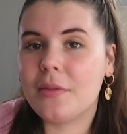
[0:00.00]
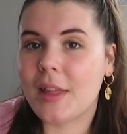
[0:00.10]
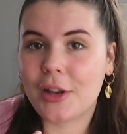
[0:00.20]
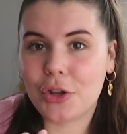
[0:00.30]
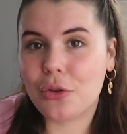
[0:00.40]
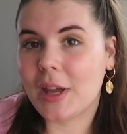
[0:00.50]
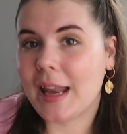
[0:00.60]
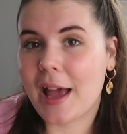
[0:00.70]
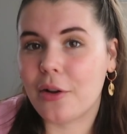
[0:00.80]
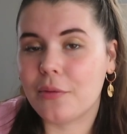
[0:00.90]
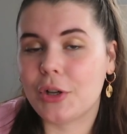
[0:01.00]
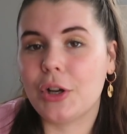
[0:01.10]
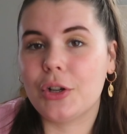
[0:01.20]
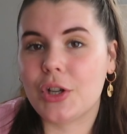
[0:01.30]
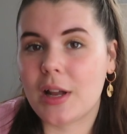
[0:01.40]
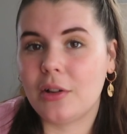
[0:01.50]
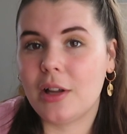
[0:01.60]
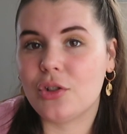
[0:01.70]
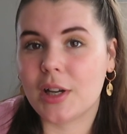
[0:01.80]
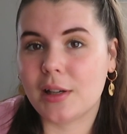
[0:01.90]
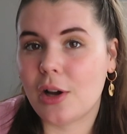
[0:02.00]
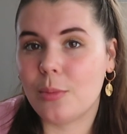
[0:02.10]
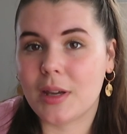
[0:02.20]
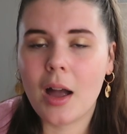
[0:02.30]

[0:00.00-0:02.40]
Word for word: then you can head over to her channel and check it out.